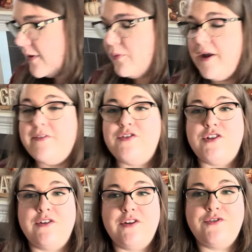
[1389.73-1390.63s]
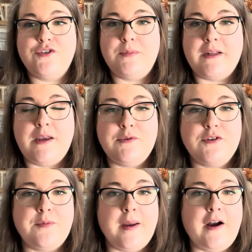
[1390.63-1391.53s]
up, we have Cherries Jubilee, which
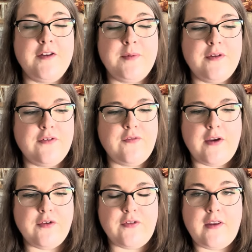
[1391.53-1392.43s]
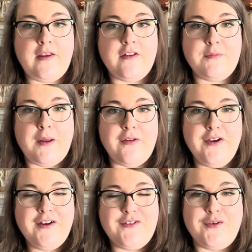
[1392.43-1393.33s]
is my husband's favorite thing he
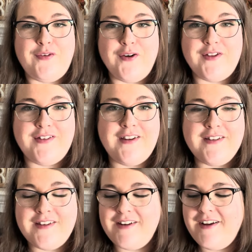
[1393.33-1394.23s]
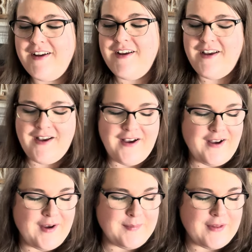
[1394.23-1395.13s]
smelled so far this season.
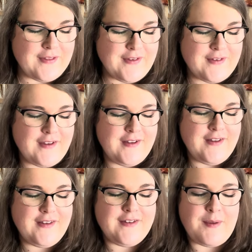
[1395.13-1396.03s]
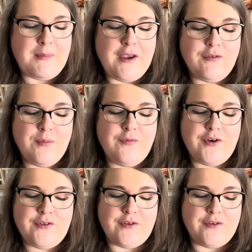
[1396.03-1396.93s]
Um, this is Make Room for
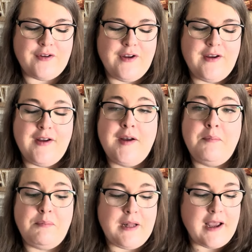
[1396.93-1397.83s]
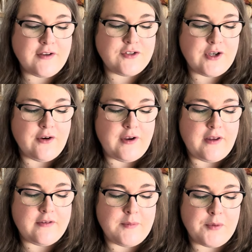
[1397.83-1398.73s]
Dessert. Black cherry
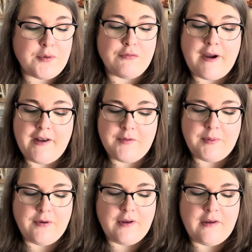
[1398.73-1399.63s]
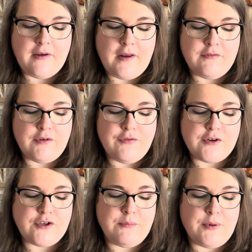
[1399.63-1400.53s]
simmered with raspberry and a
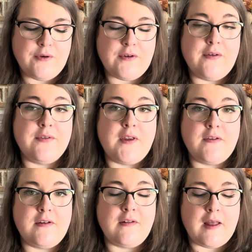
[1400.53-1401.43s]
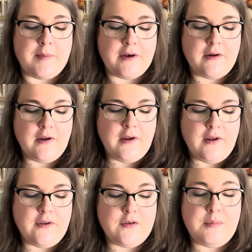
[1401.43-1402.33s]
refreshing burst of zesty lemon.
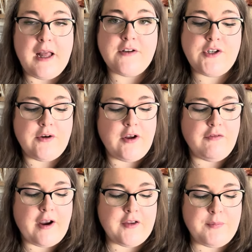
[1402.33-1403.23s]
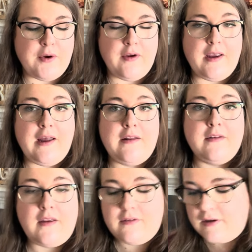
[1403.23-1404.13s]
So black cherry, raspberry, and
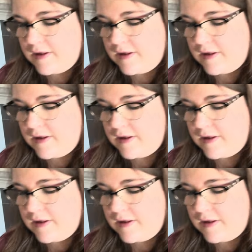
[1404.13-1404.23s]
zesty